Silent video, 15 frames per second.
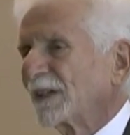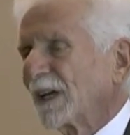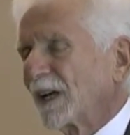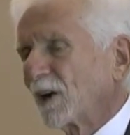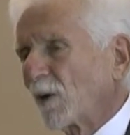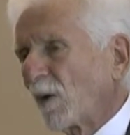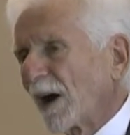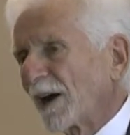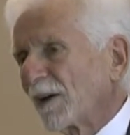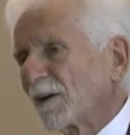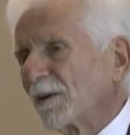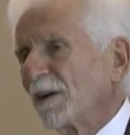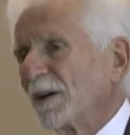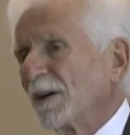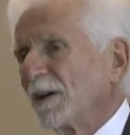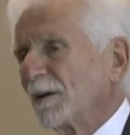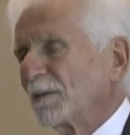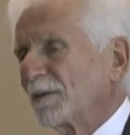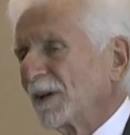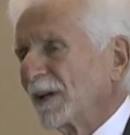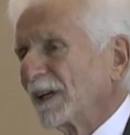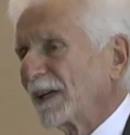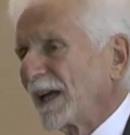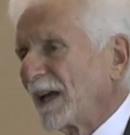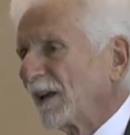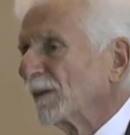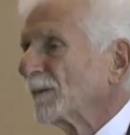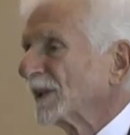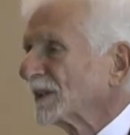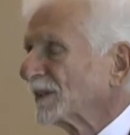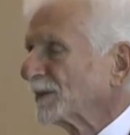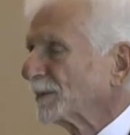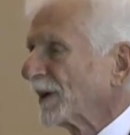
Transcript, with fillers: acquire uh, elements of